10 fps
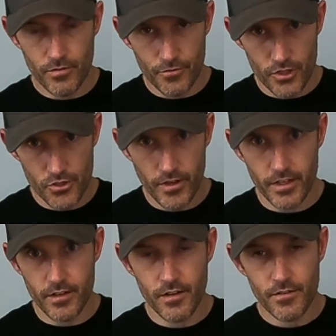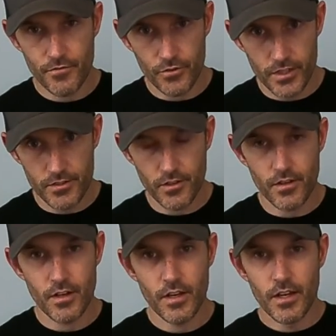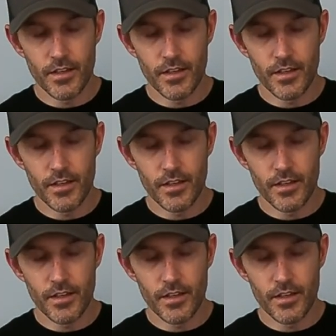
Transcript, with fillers: refrigerator, freezer,